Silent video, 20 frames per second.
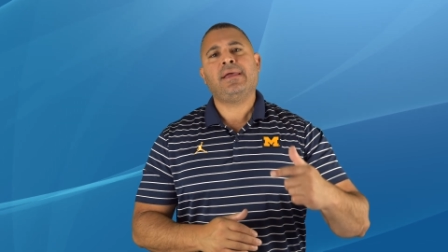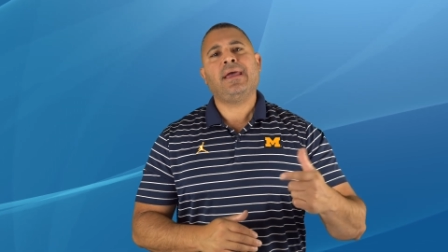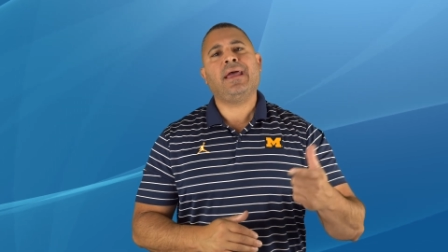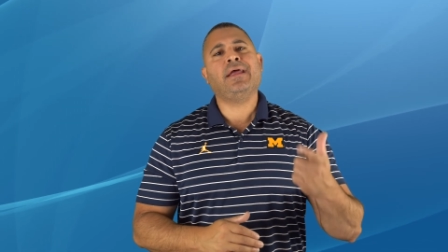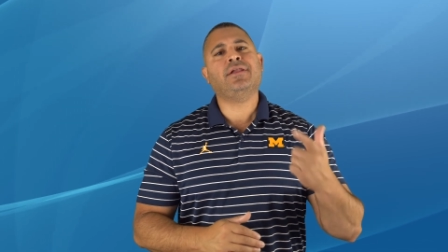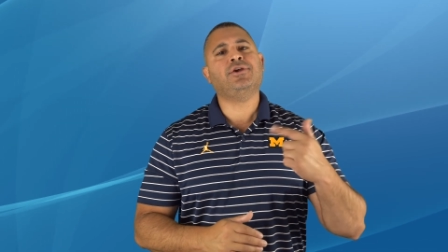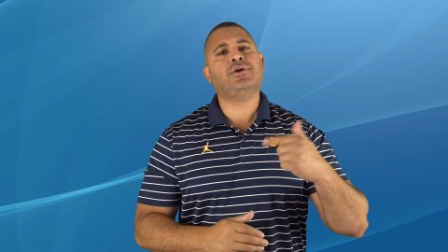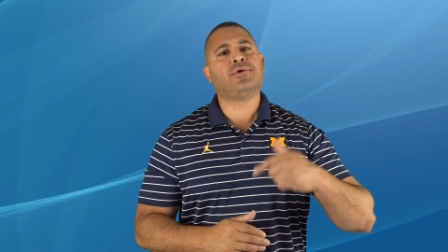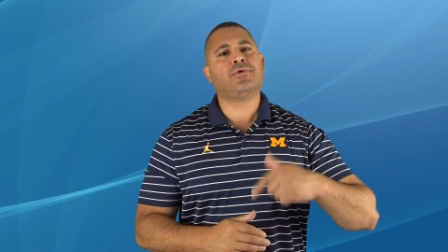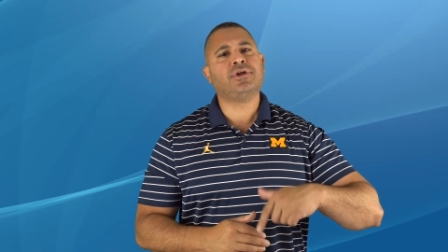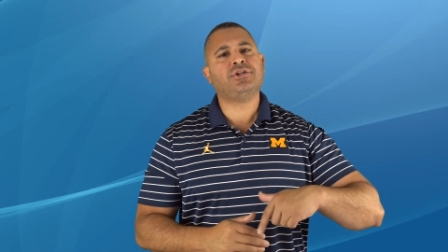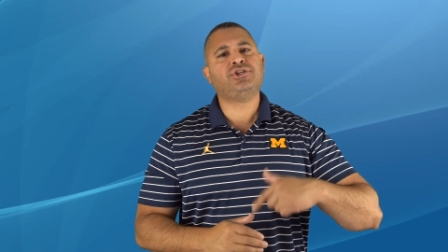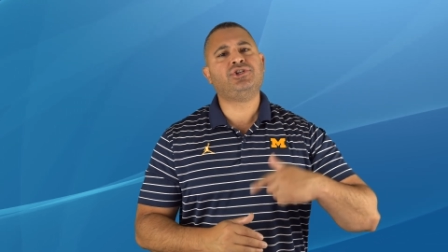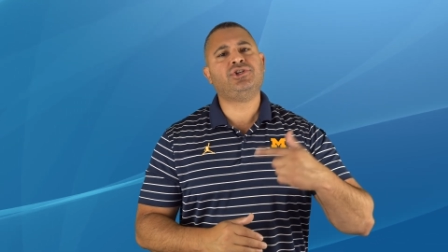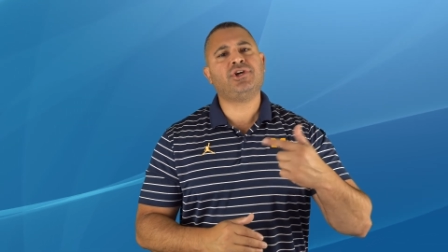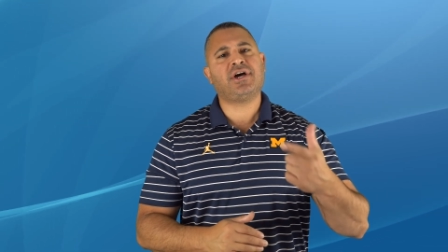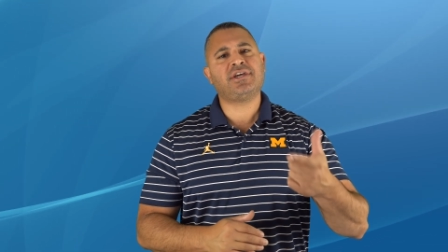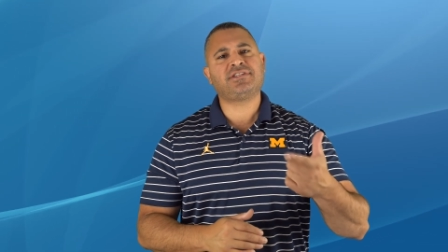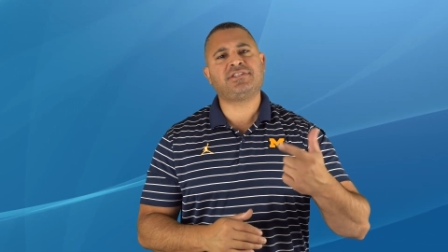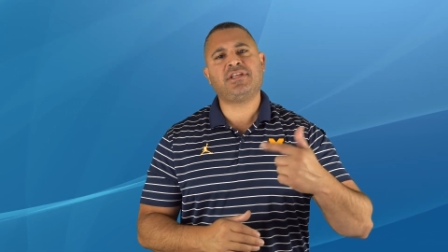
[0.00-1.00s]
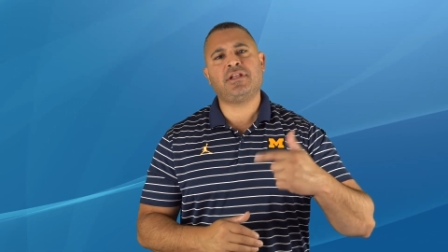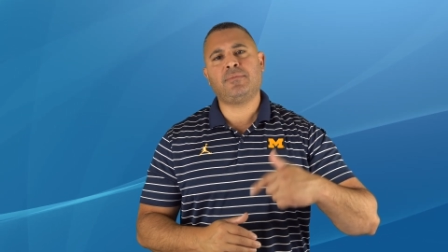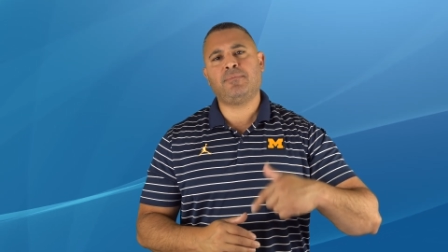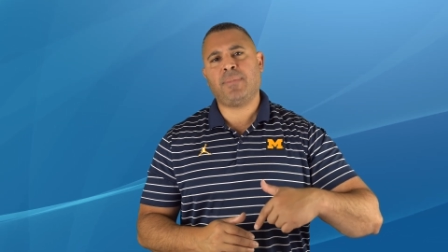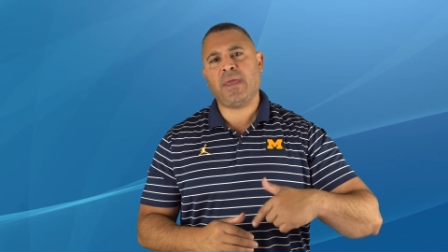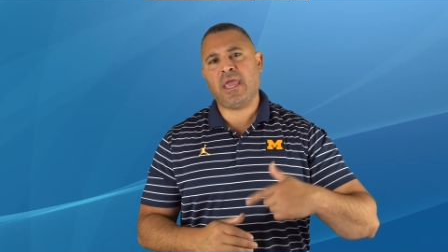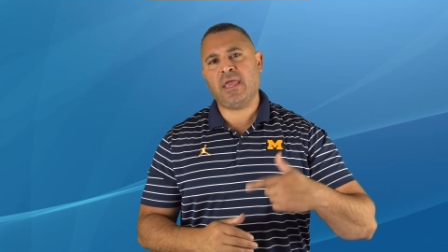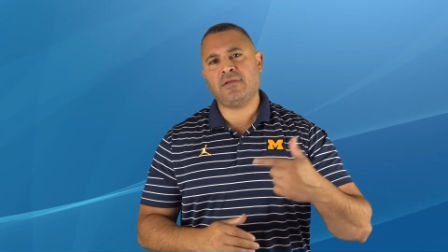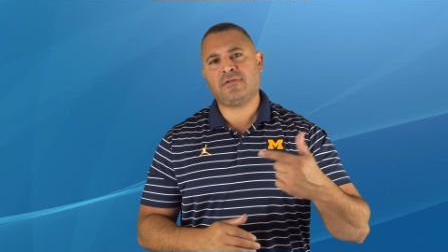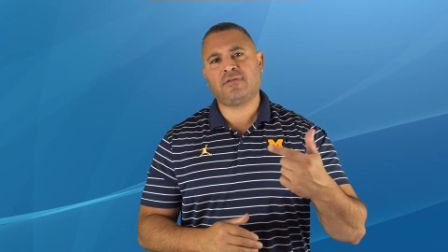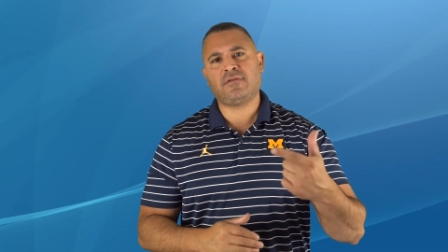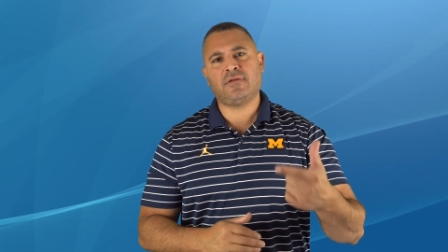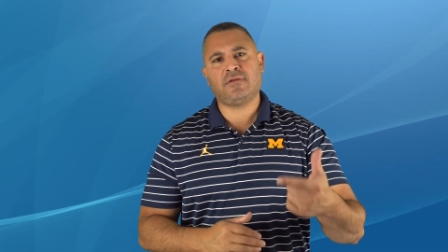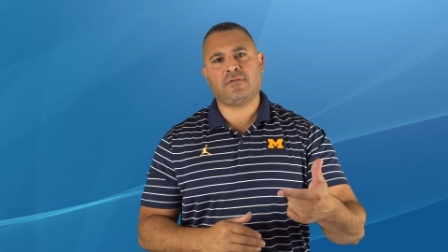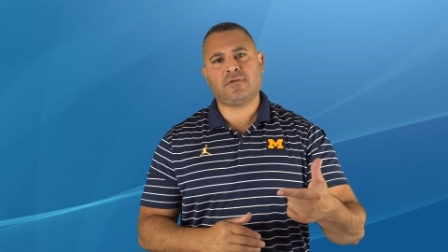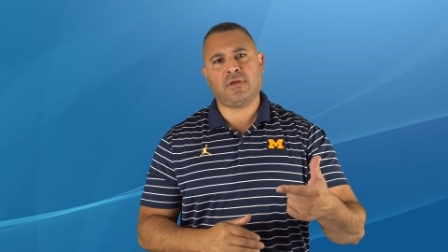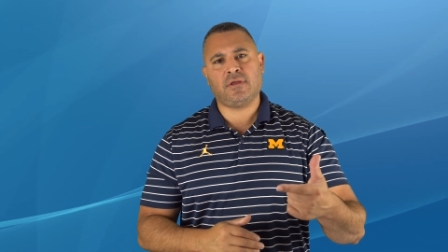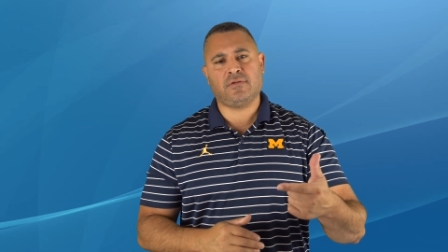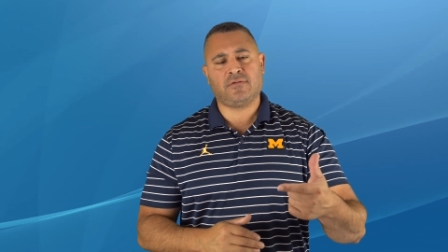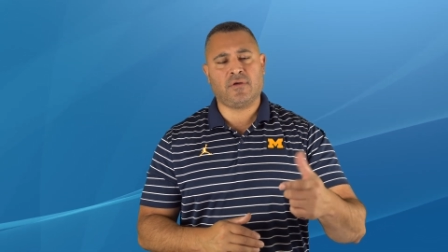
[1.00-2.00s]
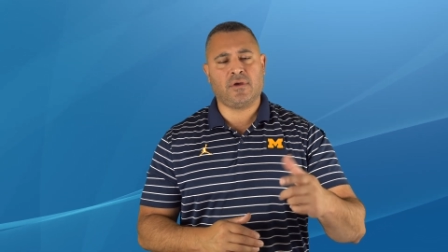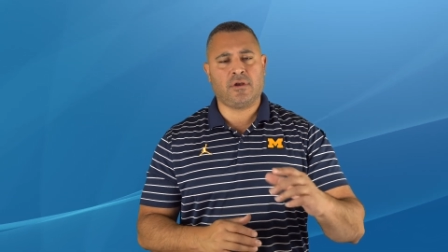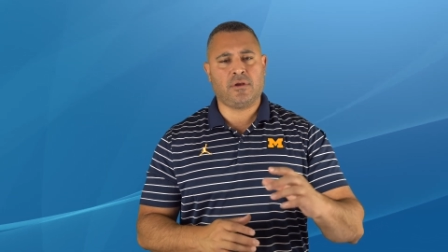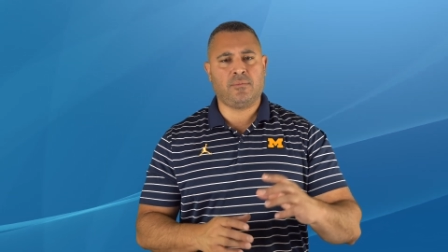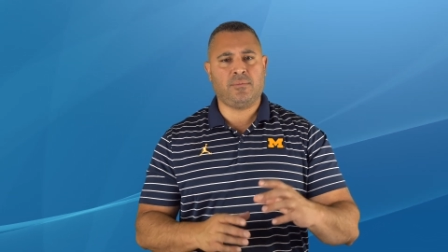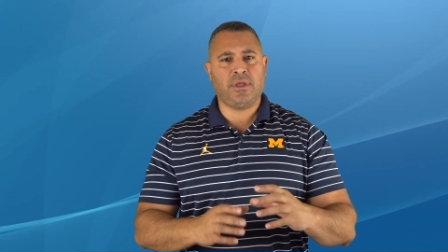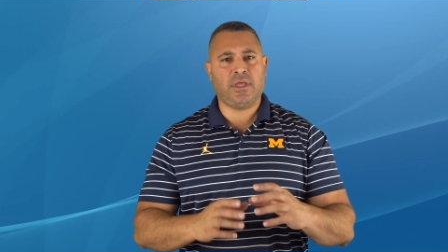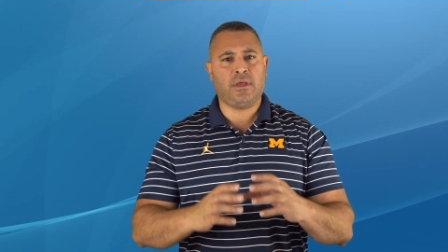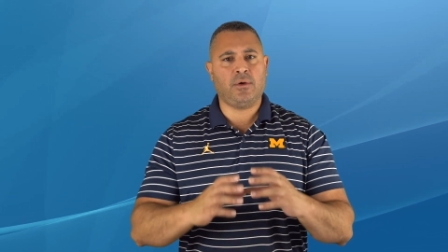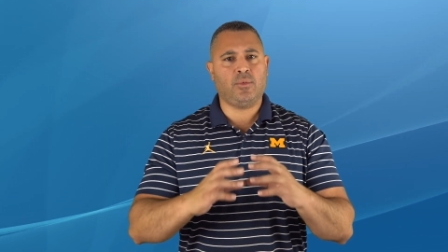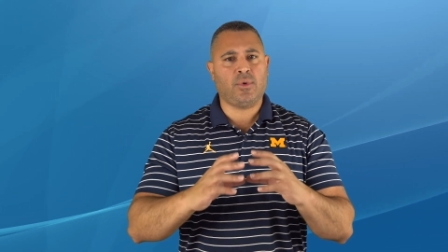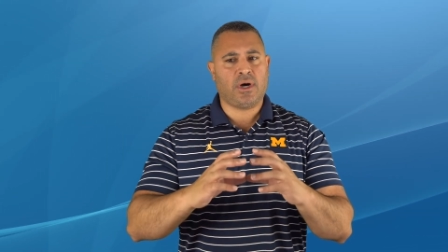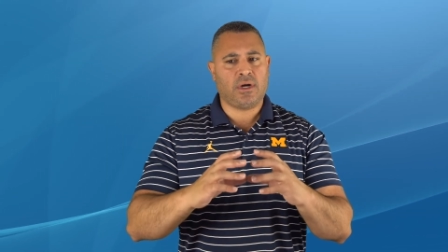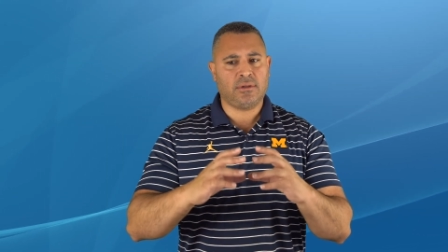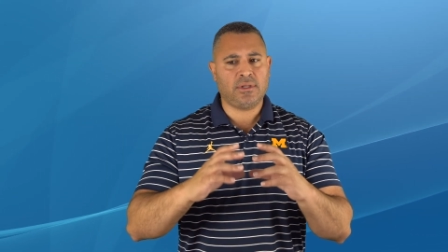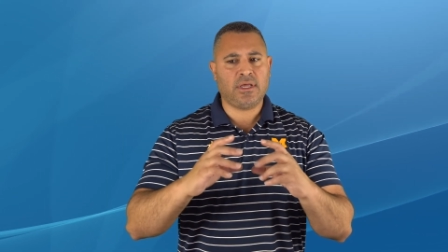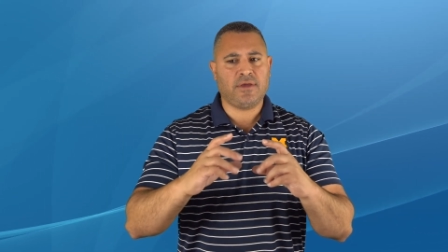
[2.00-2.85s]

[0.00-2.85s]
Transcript: And your adjusted basis is going to be, well,